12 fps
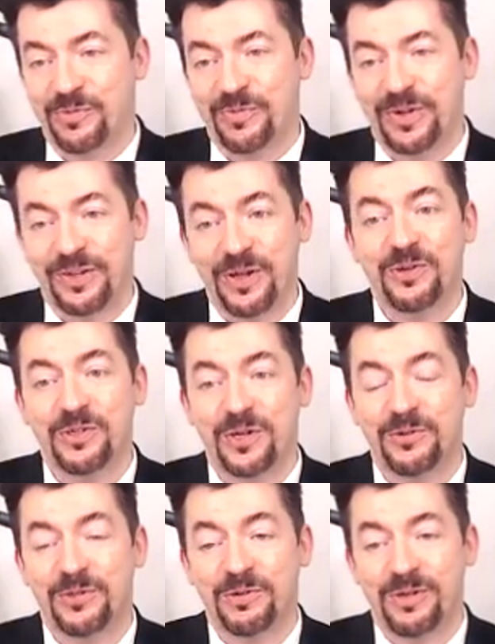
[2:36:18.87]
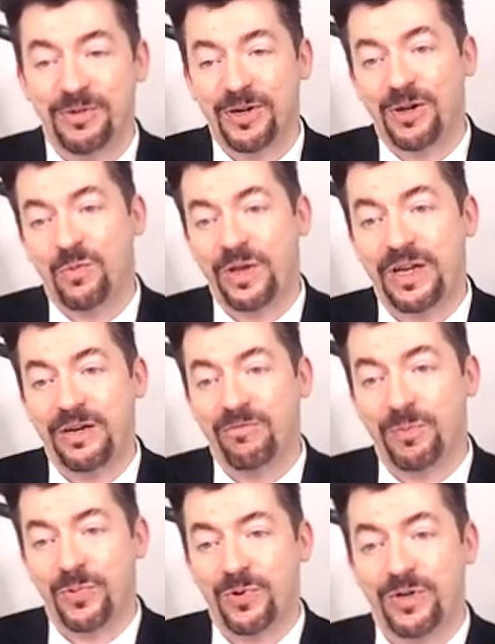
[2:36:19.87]
know Joe doing very witty
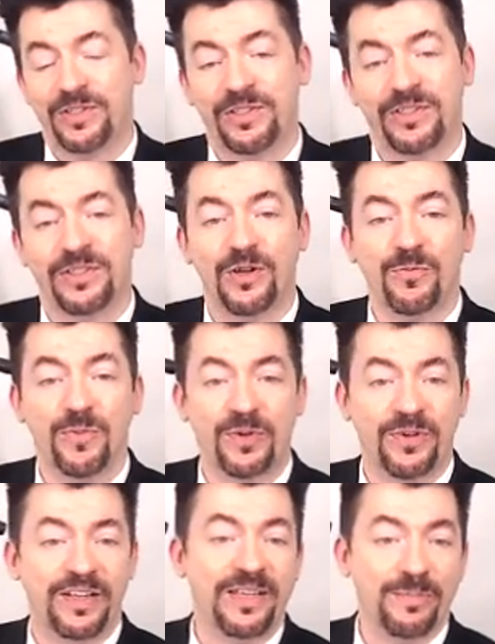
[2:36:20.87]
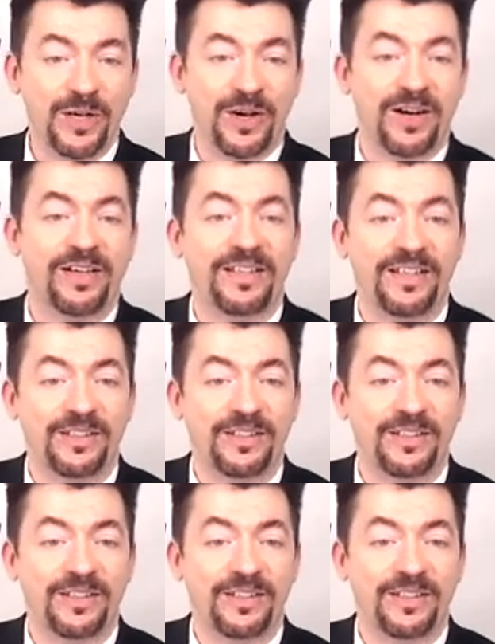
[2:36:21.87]
reports and stuff, but he can be hard-hitting too